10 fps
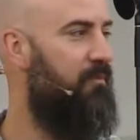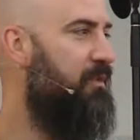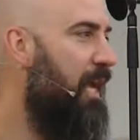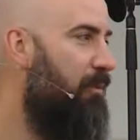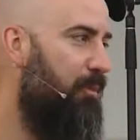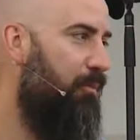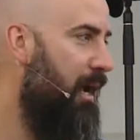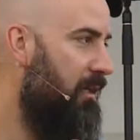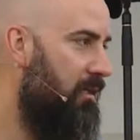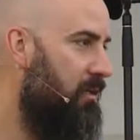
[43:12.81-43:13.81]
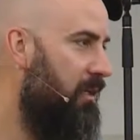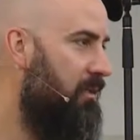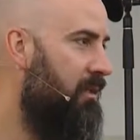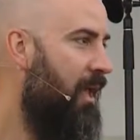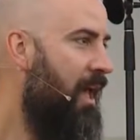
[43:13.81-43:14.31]
Sabbath
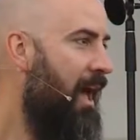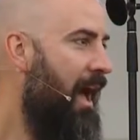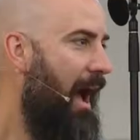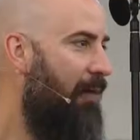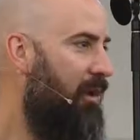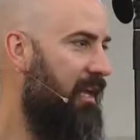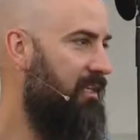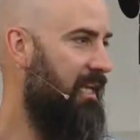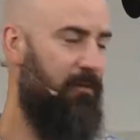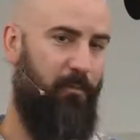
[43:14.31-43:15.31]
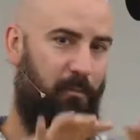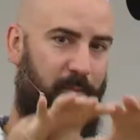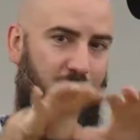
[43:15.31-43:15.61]
practices. I realize that's,